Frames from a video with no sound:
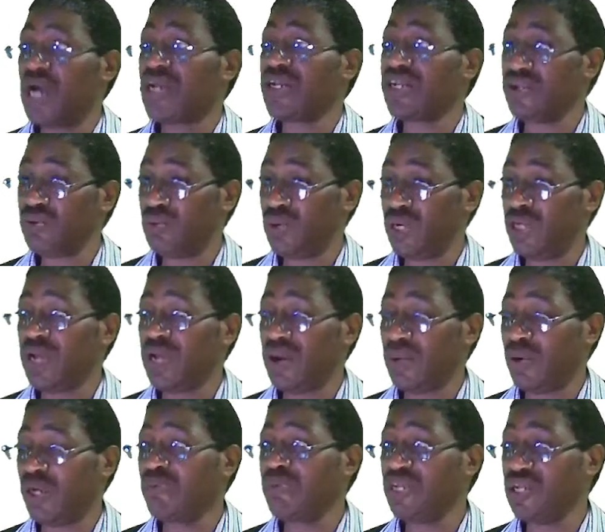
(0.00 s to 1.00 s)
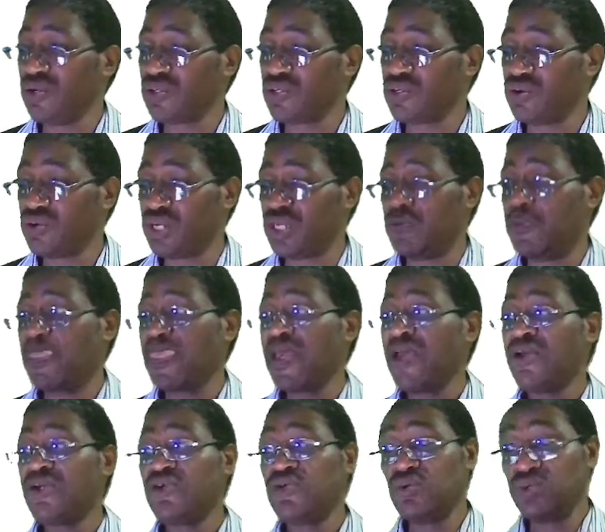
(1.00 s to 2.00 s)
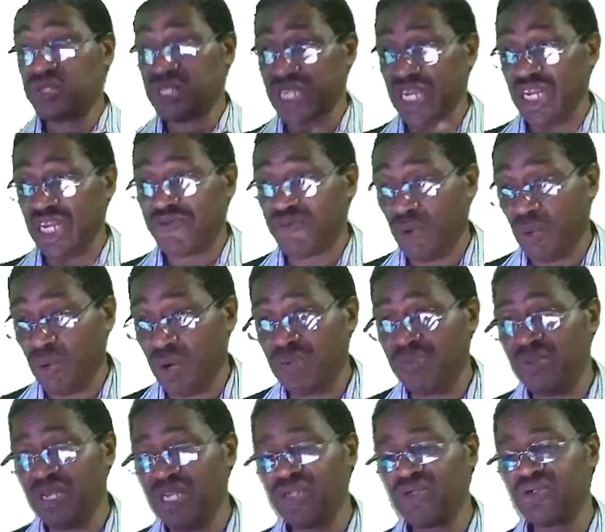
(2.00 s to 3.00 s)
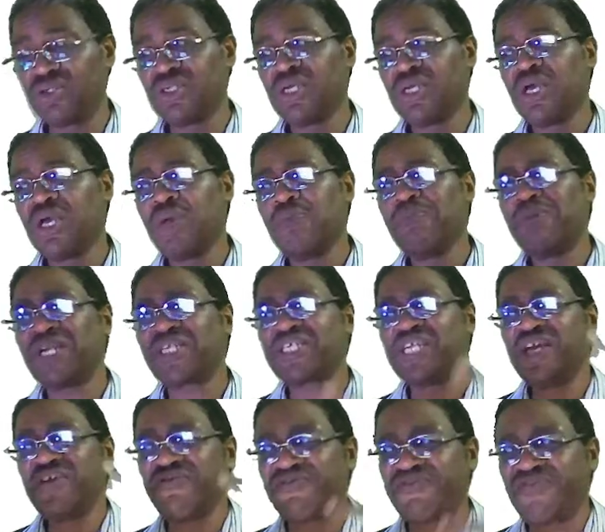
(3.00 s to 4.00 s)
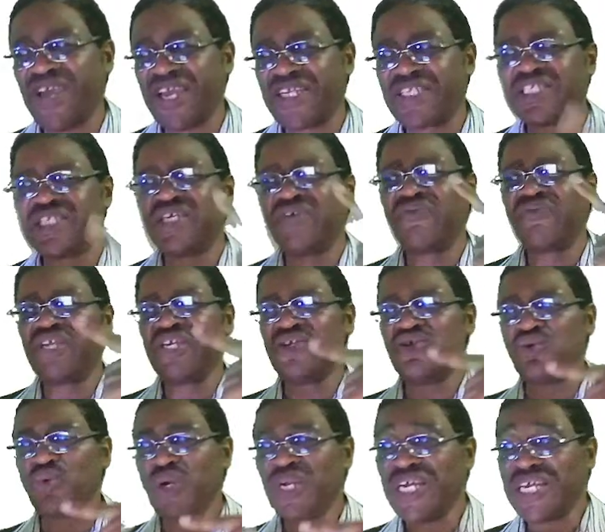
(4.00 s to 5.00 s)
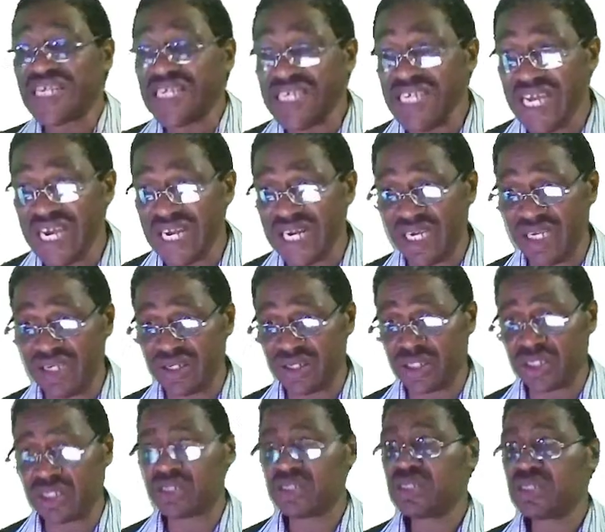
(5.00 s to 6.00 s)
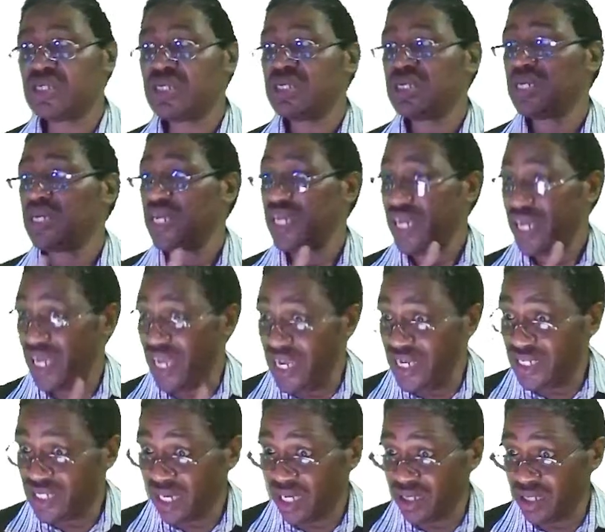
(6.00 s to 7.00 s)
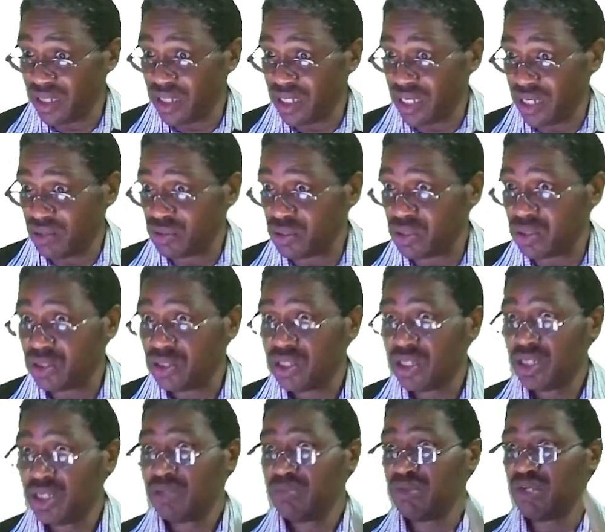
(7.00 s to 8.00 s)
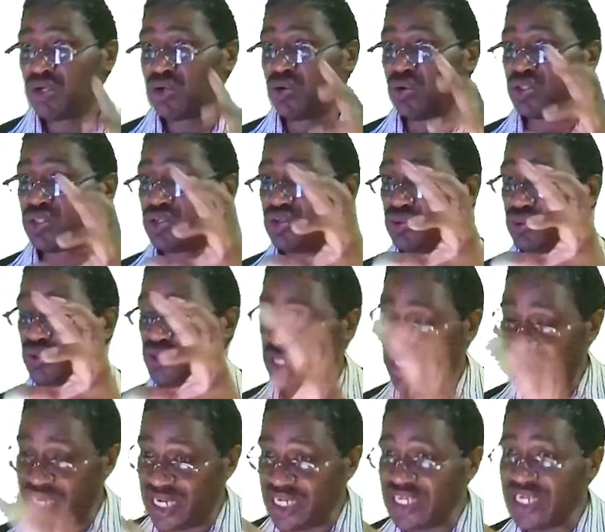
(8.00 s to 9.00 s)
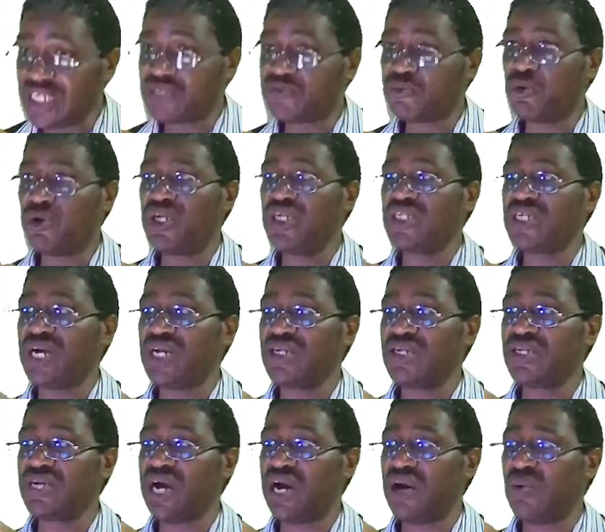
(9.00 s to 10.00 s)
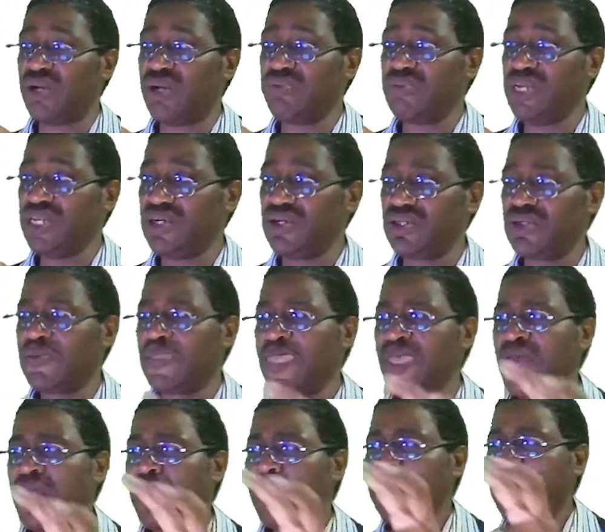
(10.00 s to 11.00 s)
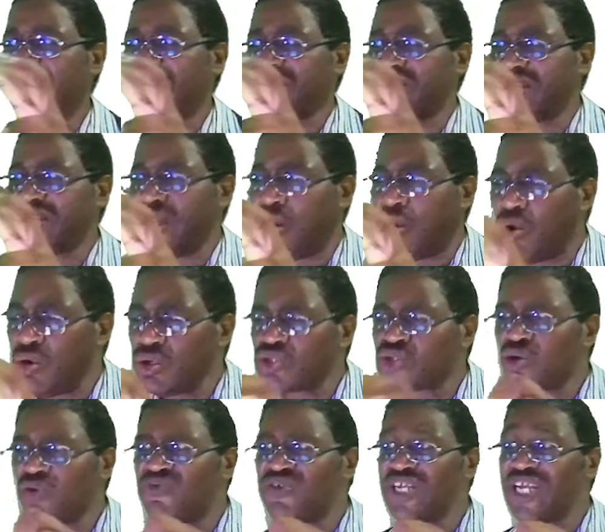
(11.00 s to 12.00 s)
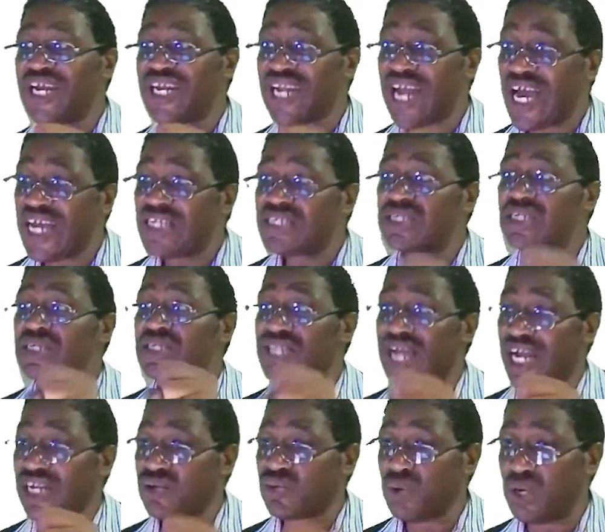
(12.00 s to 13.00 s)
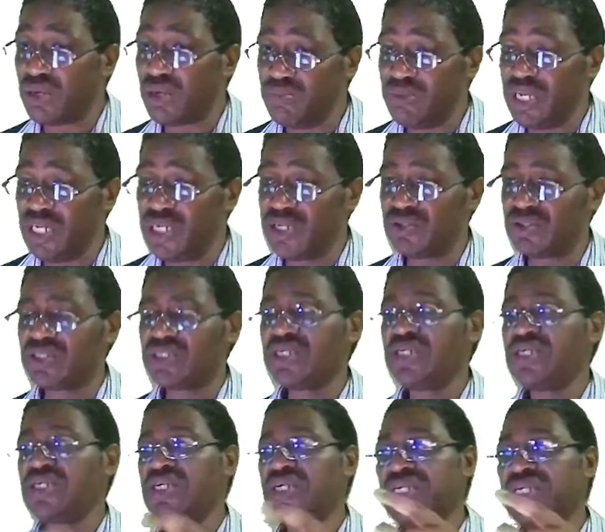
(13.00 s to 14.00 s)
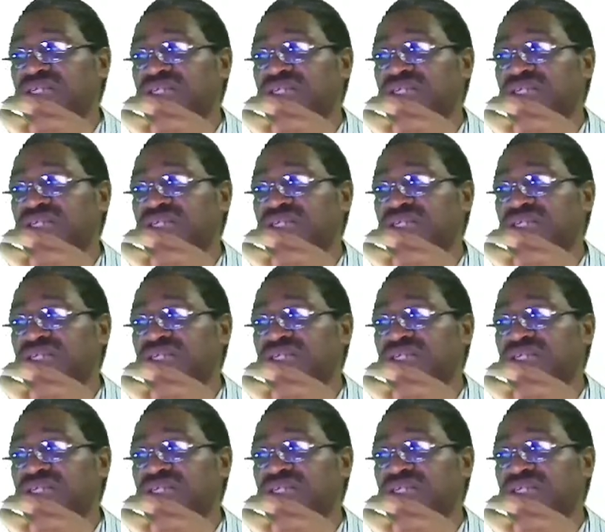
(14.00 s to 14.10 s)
1 million, sorry. You will sell it for 1 million, but effectively you will realize 800,000 because you will sell, yes, for 1 million, but the cost of realizing that 1 million is